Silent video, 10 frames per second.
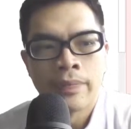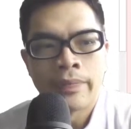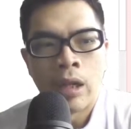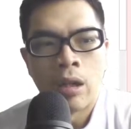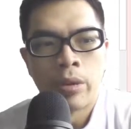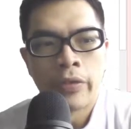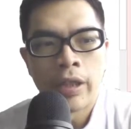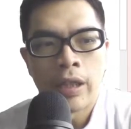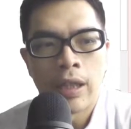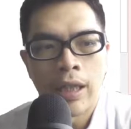I'll
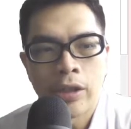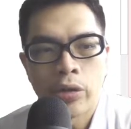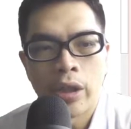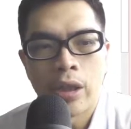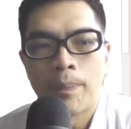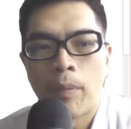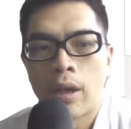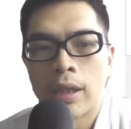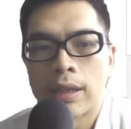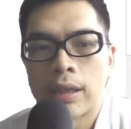briefly illustrate the
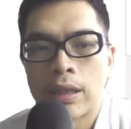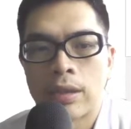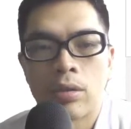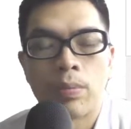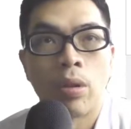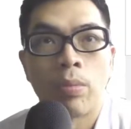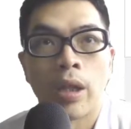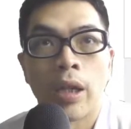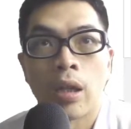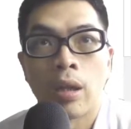policies to promote
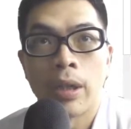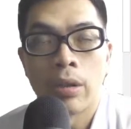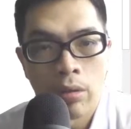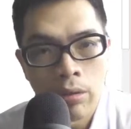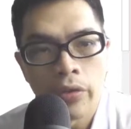economic growth.